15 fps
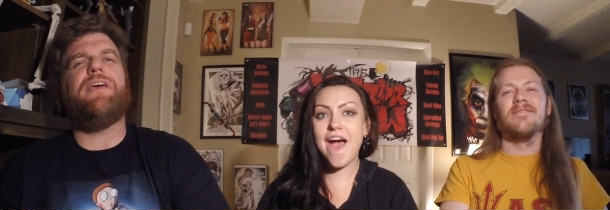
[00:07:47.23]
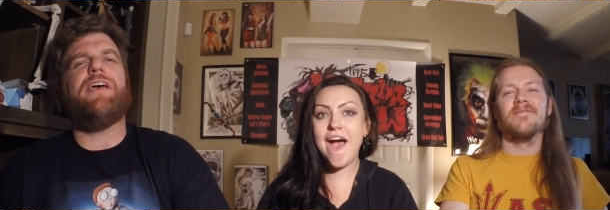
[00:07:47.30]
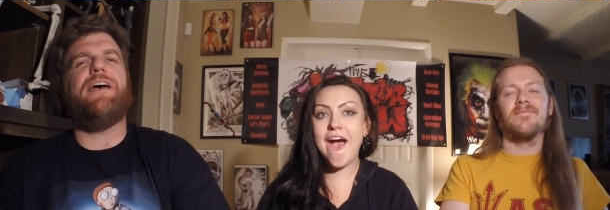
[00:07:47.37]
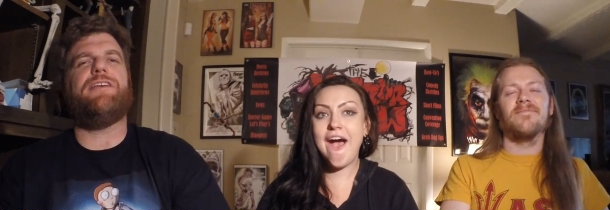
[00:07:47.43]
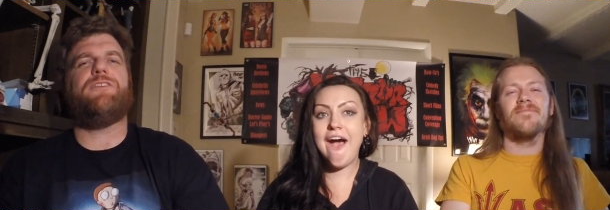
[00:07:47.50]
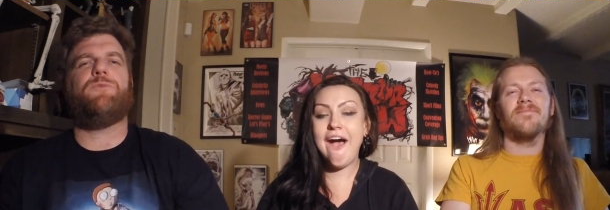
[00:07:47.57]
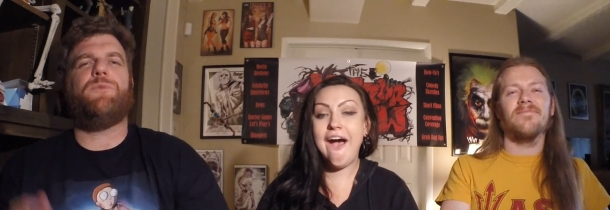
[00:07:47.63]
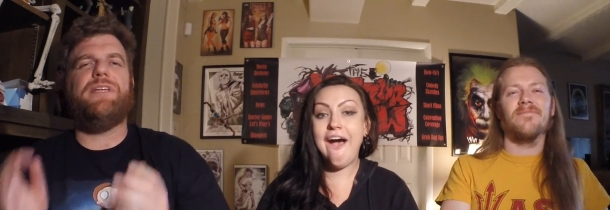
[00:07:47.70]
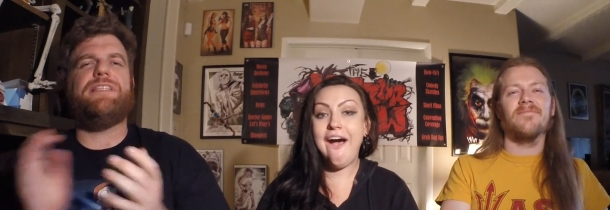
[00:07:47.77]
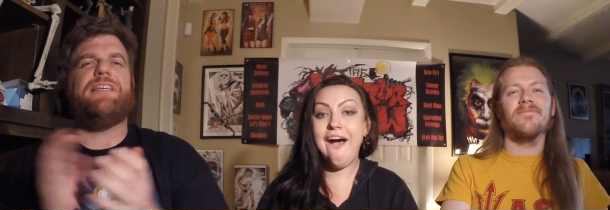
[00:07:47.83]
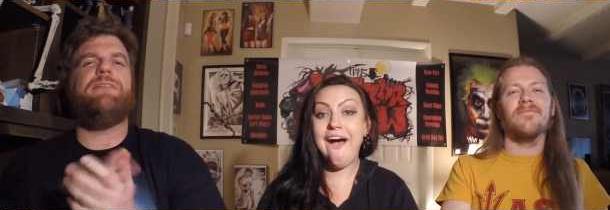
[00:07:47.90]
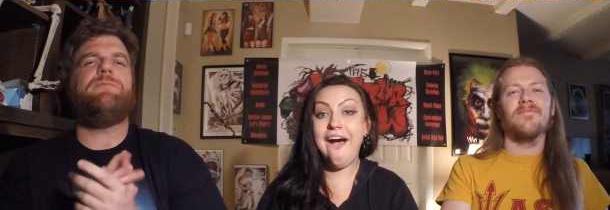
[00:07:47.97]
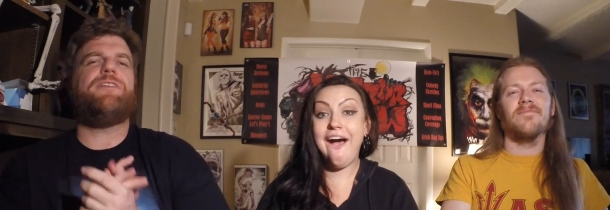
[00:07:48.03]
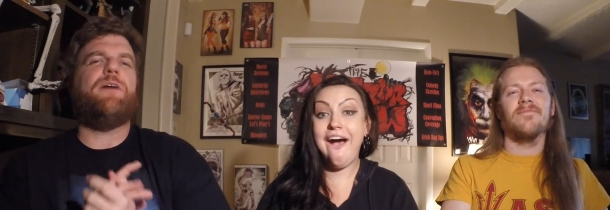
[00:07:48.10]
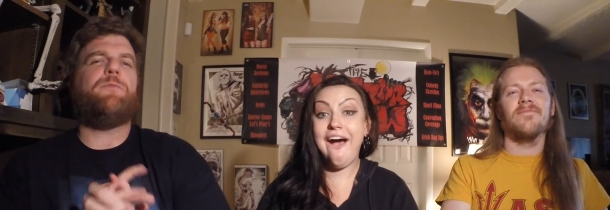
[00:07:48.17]
Speaker 1: you guys. We
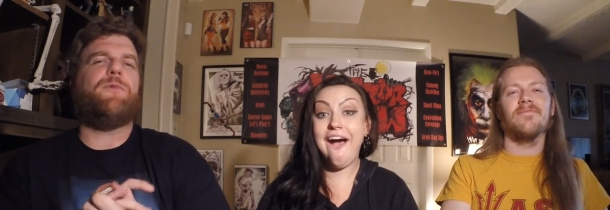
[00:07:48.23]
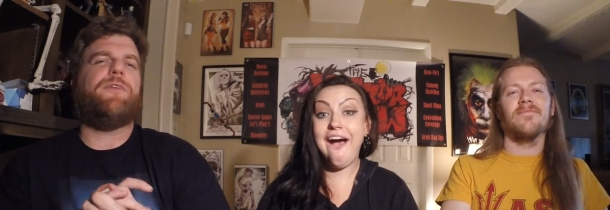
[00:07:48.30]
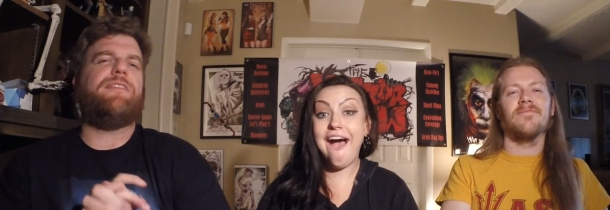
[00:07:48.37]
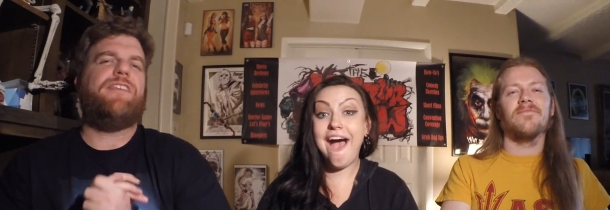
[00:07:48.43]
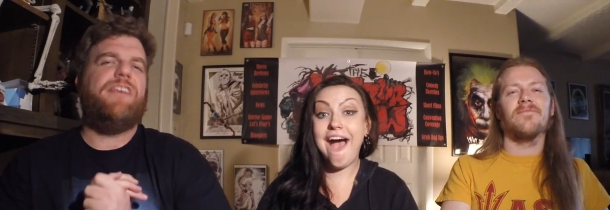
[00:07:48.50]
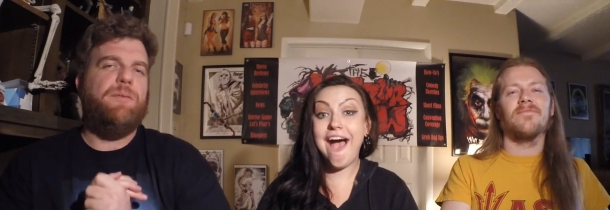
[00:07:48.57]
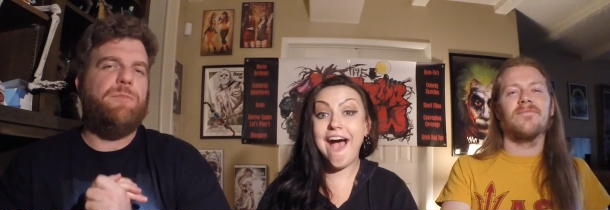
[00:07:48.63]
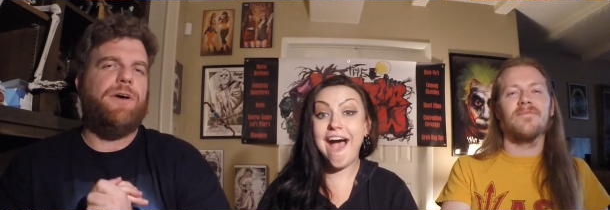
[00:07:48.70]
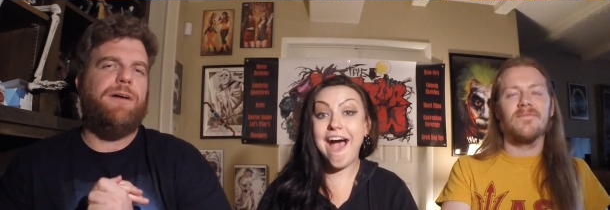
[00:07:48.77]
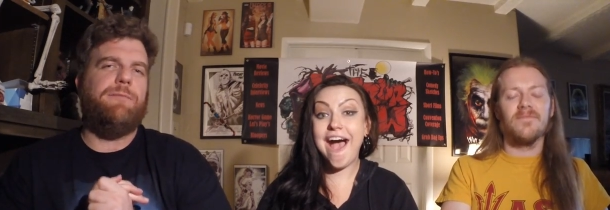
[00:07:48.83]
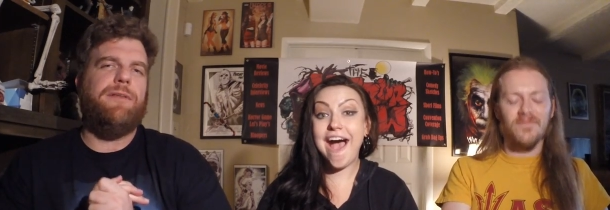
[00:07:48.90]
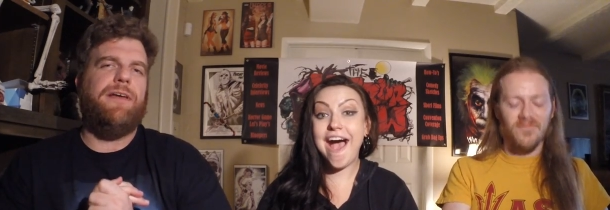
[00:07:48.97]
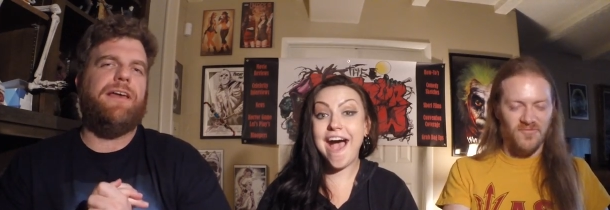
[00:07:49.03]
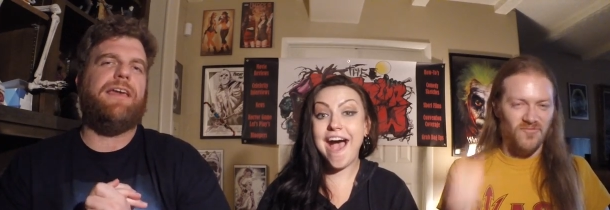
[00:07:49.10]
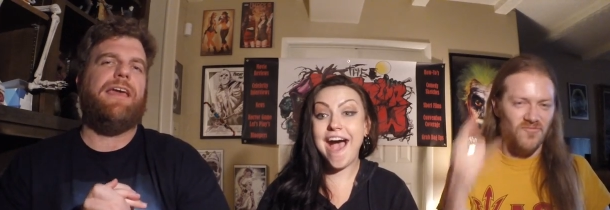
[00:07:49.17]
teamed up with
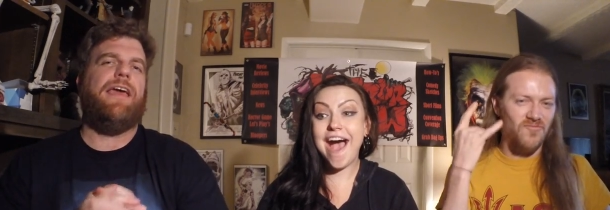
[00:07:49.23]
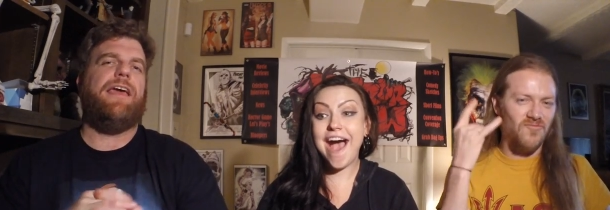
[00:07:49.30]
TeePublic,